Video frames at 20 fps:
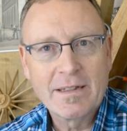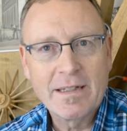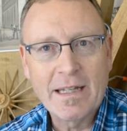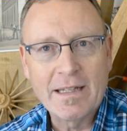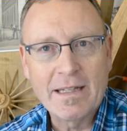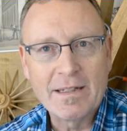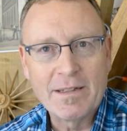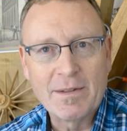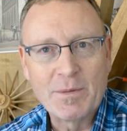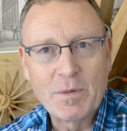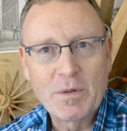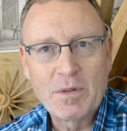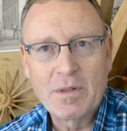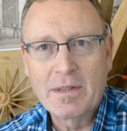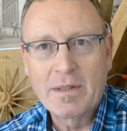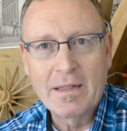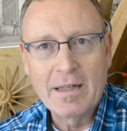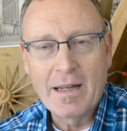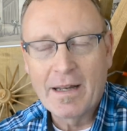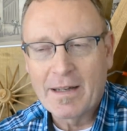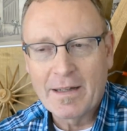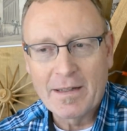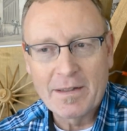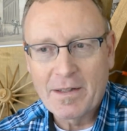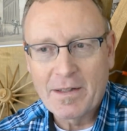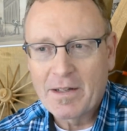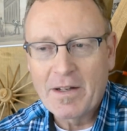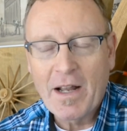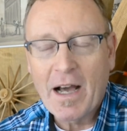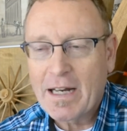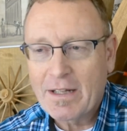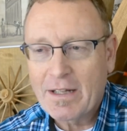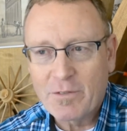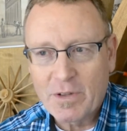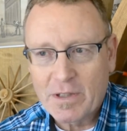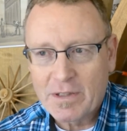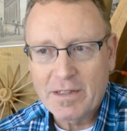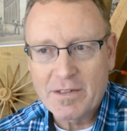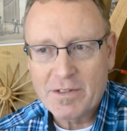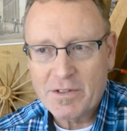and uh, not
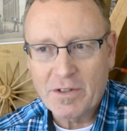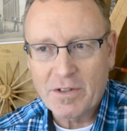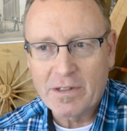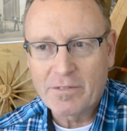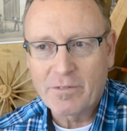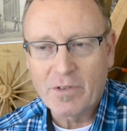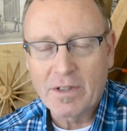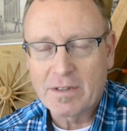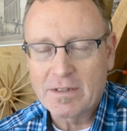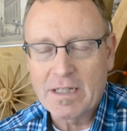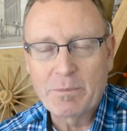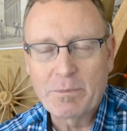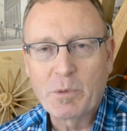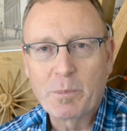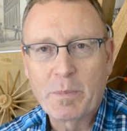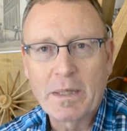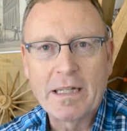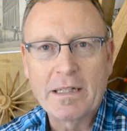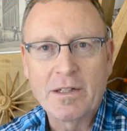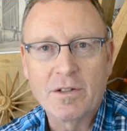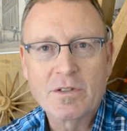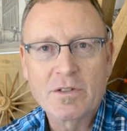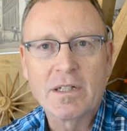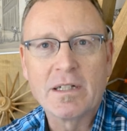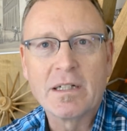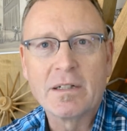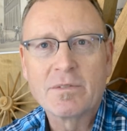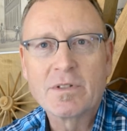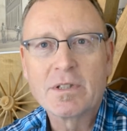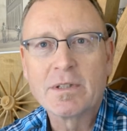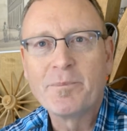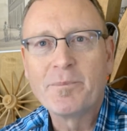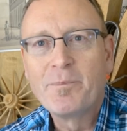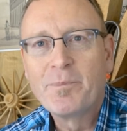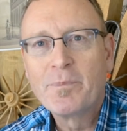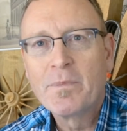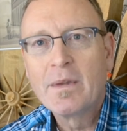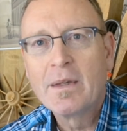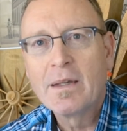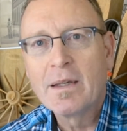even considering, for example, paying yourselves.
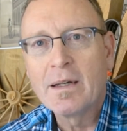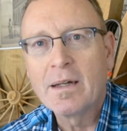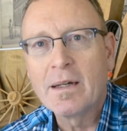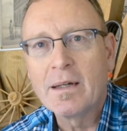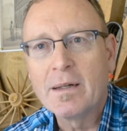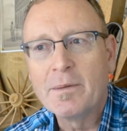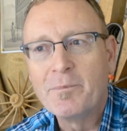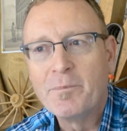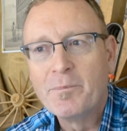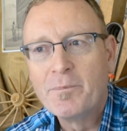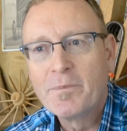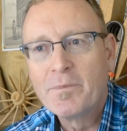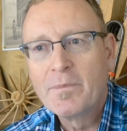Um,